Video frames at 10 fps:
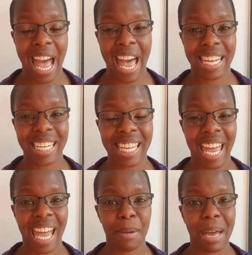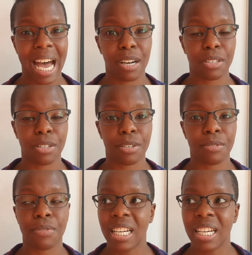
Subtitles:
and it came out of